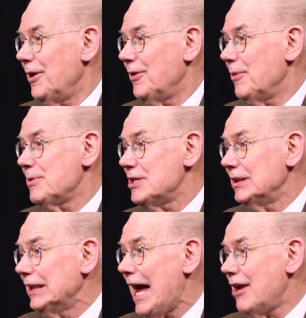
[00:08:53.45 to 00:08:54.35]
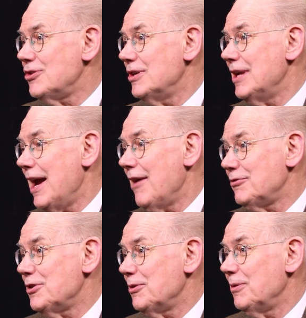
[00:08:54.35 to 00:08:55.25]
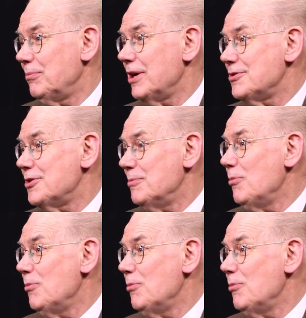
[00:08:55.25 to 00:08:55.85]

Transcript: there was an election after President